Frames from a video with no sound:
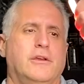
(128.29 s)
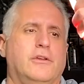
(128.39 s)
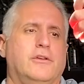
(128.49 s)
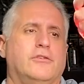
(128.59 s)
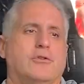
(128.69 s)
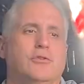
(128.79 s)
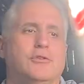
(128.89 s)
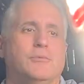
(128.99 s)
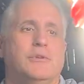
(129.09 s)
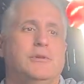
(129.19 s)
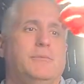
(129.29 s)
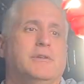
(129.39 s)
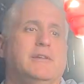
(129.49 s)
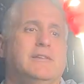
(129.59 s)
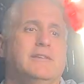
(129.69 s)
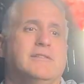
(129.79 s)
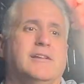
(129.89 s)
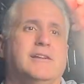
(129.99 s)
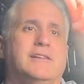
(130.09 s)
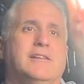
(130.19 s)
So you can manipulate this
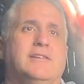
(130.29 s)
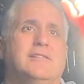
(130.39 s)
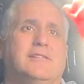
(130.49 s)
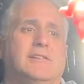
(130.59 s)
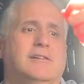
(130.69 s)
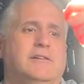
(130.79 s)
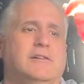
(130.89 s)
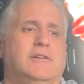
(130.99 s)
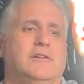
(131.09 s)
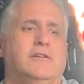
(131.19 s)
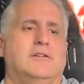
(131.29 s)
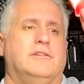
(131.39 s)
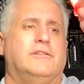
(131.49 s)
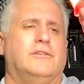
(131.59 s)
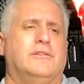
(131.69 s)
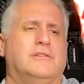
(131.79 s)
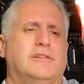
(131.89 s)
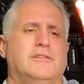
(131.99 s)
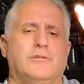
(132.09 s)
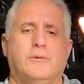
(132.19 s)
like this. Turn it
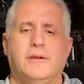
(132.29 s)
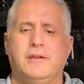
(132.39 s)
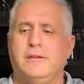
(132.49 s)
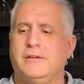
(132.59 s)
this way.